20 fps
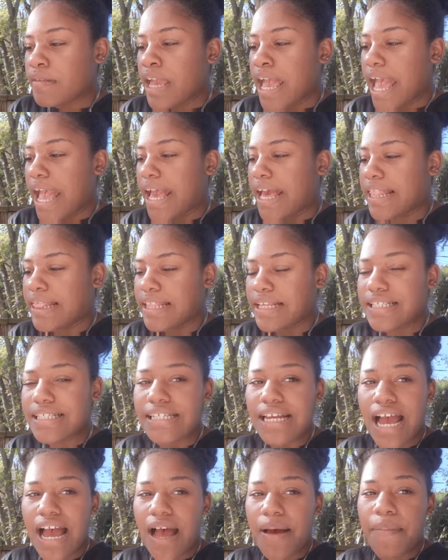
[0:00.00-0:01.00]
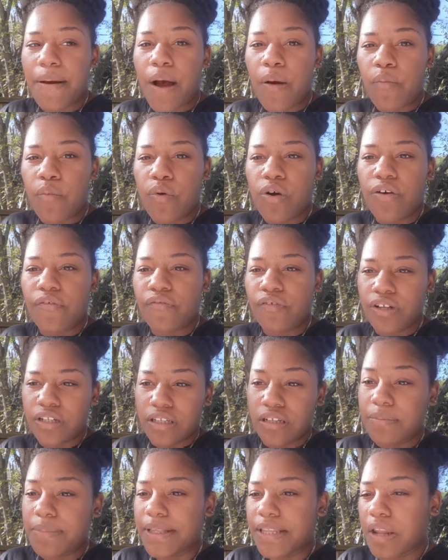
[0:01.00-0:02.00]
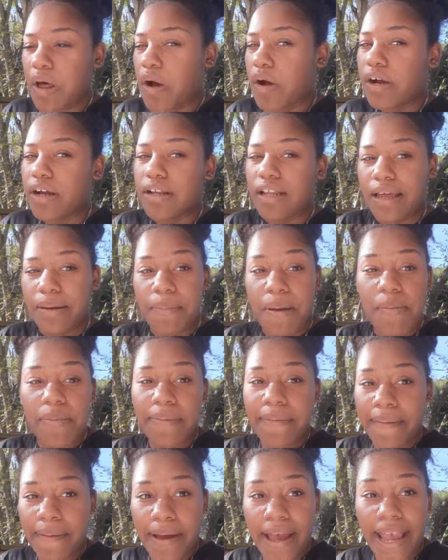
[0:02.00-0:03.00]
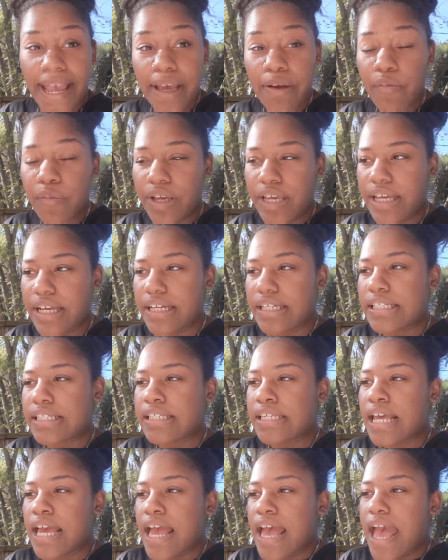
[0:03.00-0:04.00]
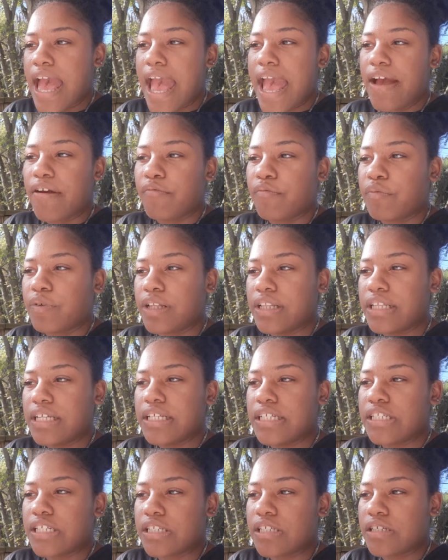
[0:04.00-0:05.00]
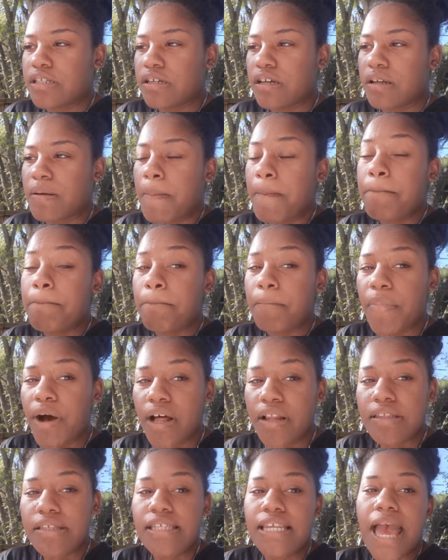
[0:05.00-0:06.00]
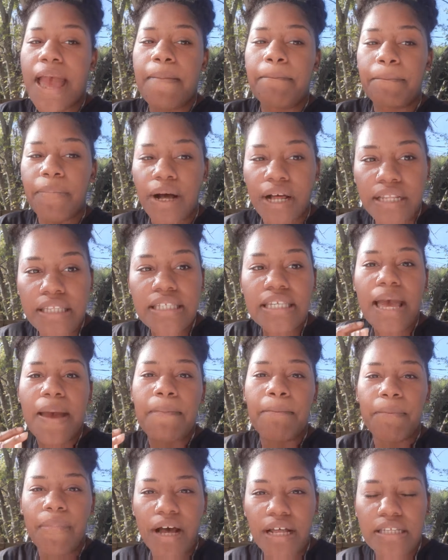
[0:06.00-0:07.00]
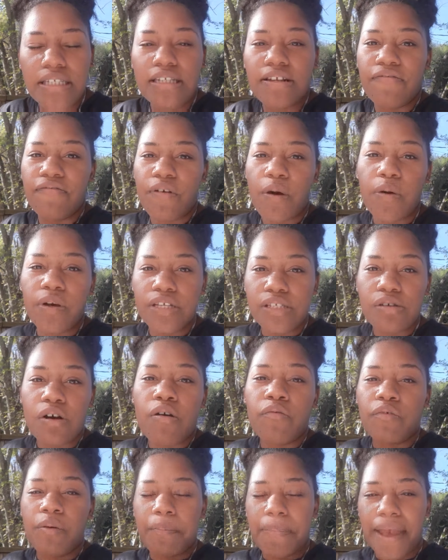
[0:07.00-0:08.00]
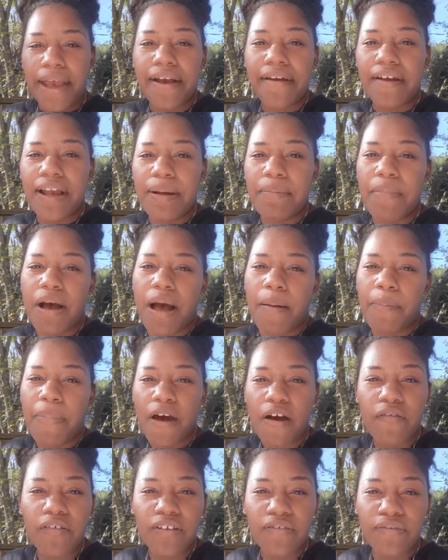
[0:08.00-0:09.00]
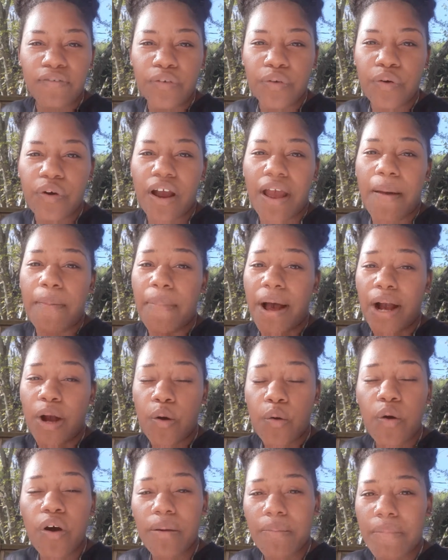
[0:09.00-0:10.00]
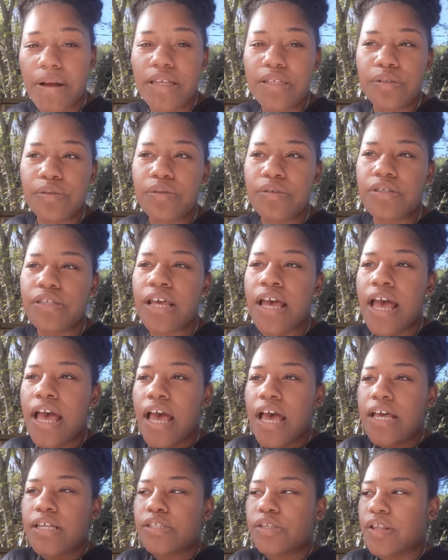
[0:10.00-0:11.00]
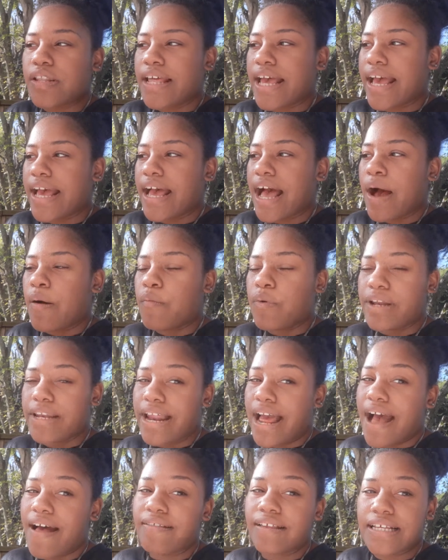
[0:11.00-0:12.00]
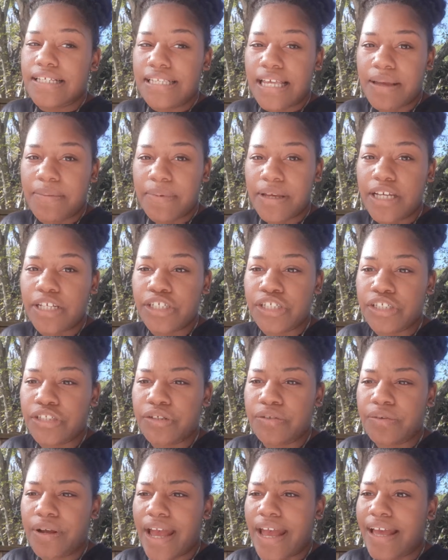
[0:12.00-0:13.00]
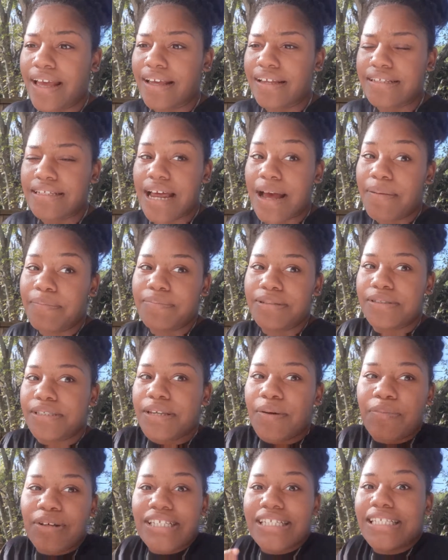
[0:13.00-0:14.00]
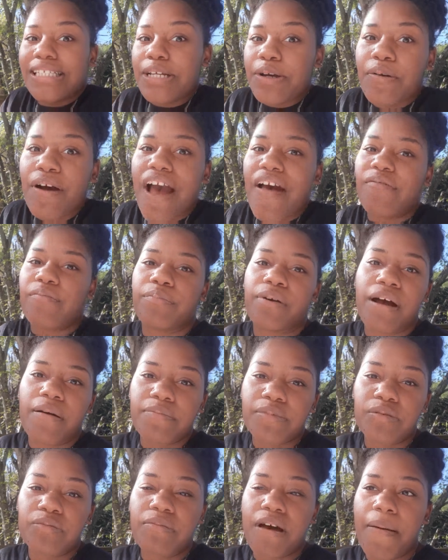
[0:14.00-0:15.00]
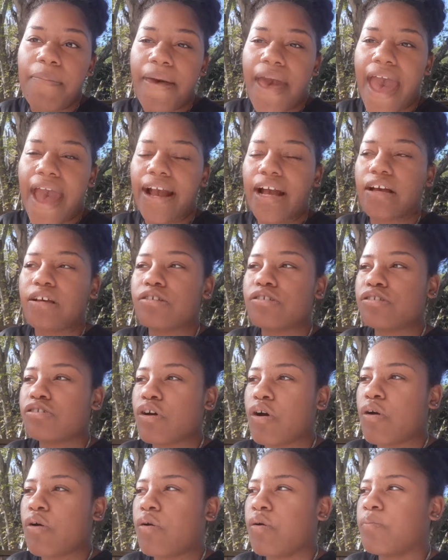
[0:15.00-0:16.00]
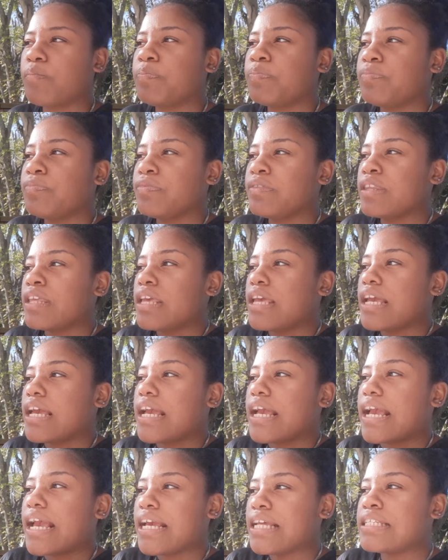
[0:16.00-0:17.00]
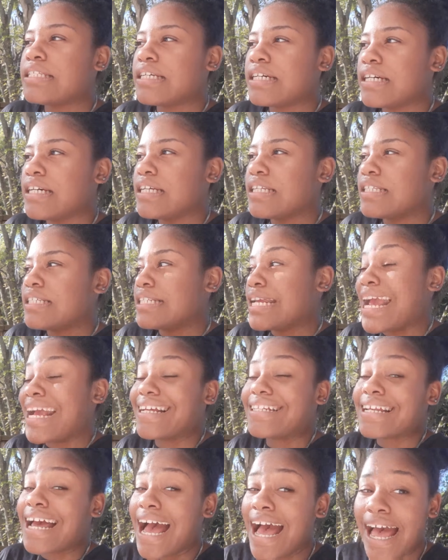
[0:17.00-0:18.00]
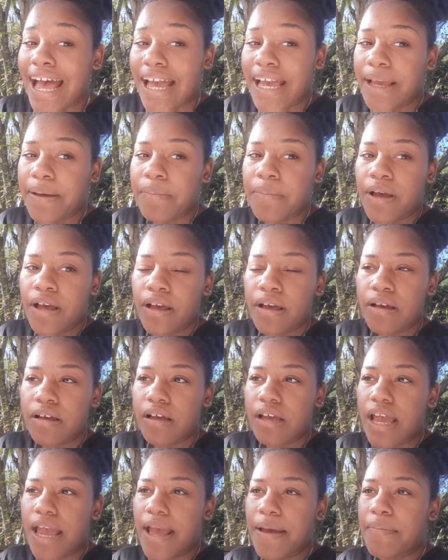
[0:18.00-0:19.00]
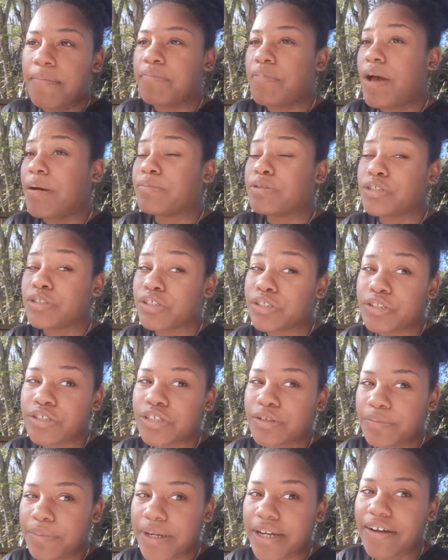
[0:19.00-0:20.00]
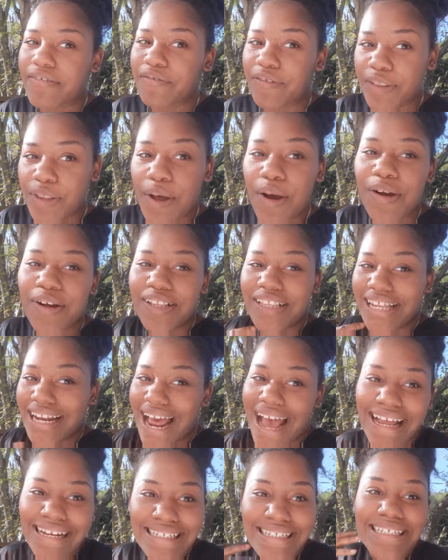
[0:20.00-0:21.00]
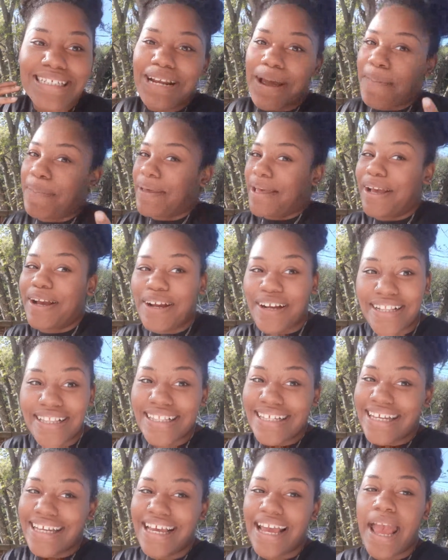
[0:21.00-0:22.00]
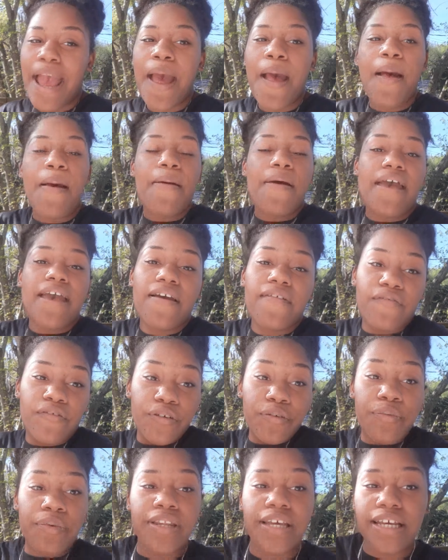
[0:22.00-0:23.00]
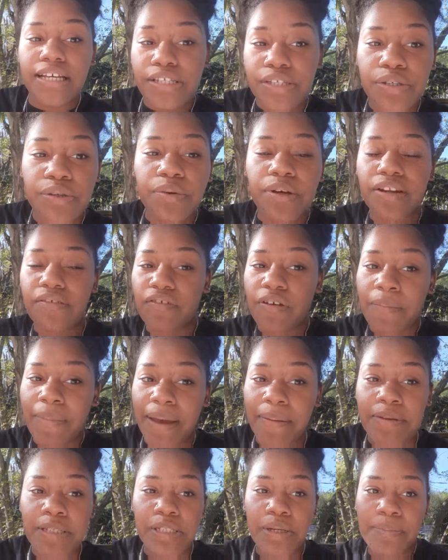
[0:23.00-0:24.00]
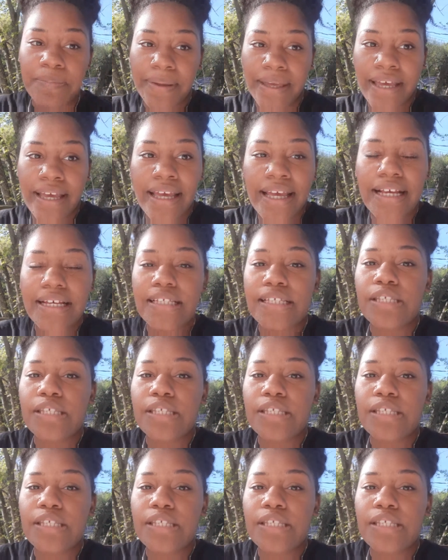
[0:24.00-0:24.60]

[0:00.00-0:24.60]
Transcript: And this time I wore it for a little bit longer, like maybe about 8 weeks, and really just took months and months and months to focus on repairing my pelvic floor and my core muscles so that I wouldn't have that same issue. And I'm somewhat still having problems with my back. So it does take time, and I'm sure you should wear it for longer than I did, apparently, if you need to and if your babies are big.